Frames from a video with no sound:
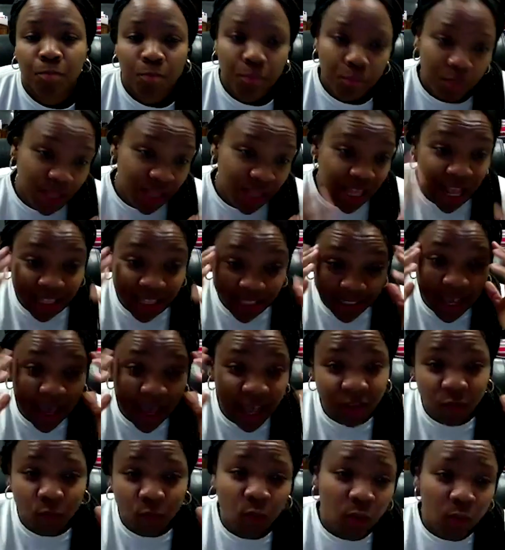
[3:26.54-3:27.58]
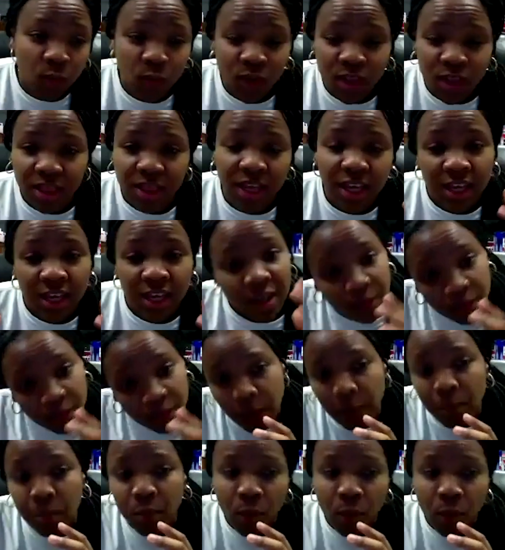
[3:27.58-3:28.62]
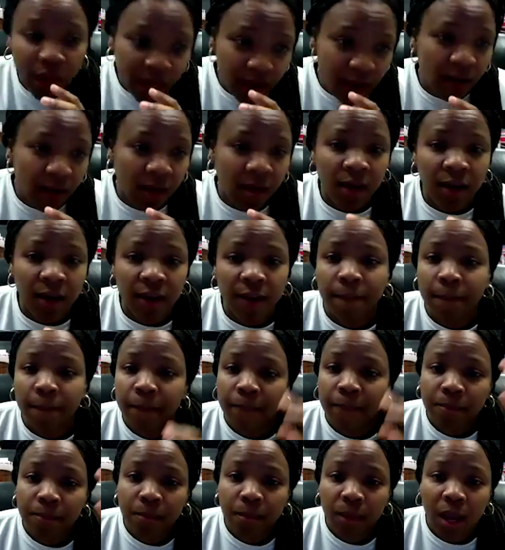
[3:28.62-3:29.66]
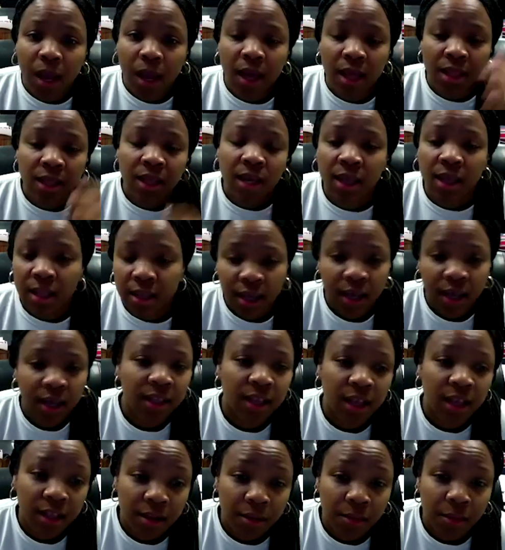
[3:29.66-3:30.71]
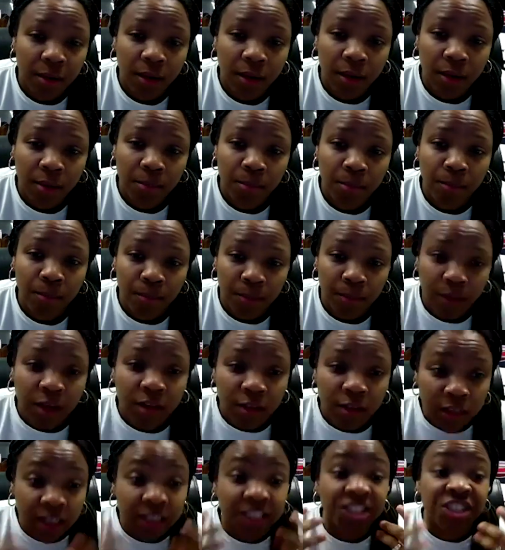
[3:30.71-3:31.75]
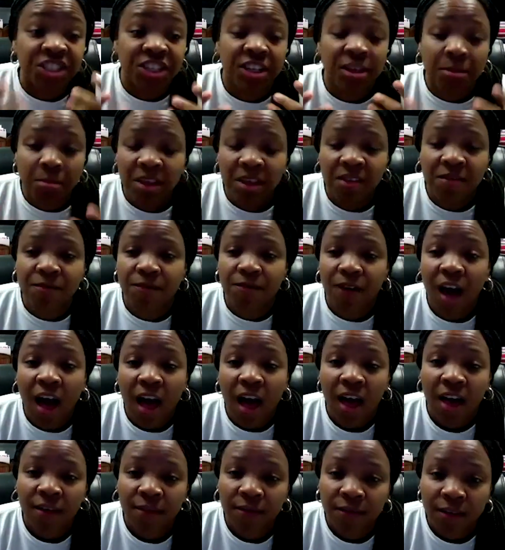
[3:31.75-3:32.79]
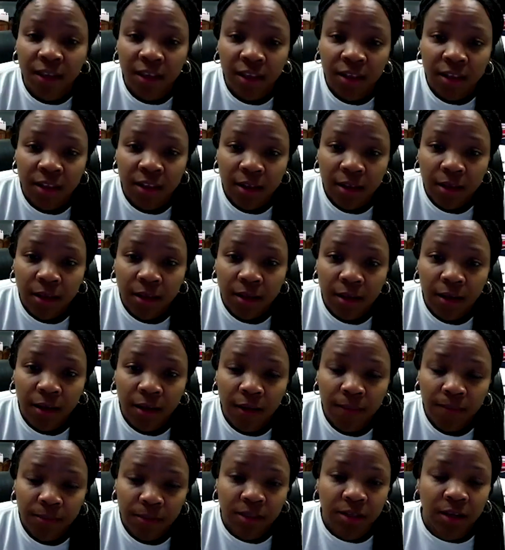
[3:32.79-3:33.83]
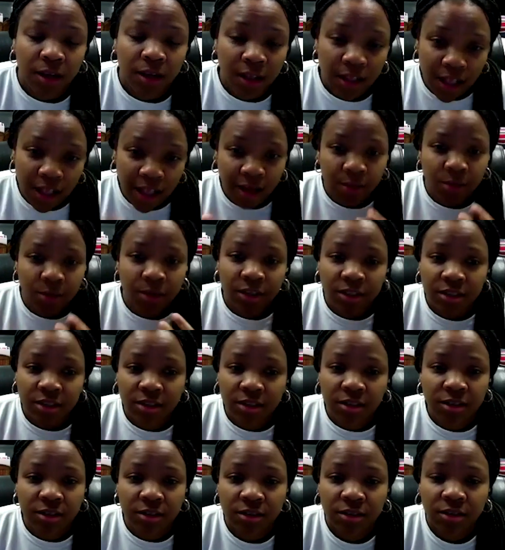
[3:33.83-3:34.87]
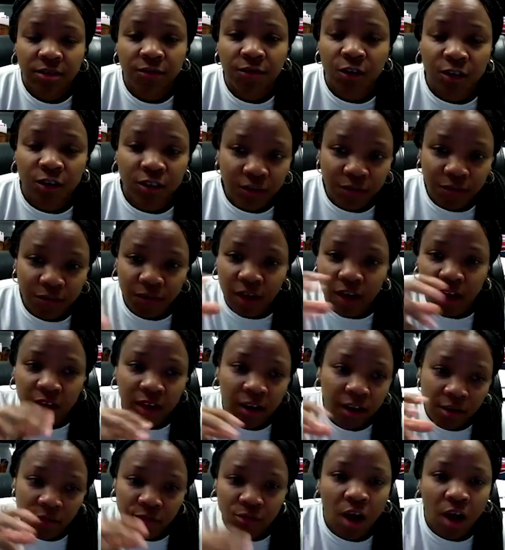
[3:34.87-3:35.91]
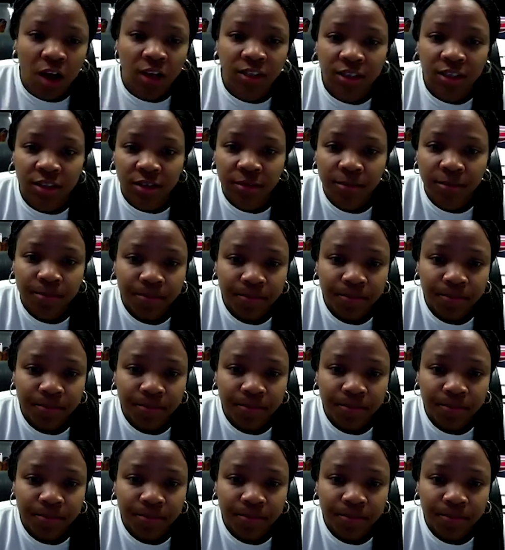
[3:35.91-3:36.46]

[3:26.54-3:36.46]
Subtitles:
But that's kind of where we're thinking, a point guard and then a legitimate five to allow us to diversify our roster.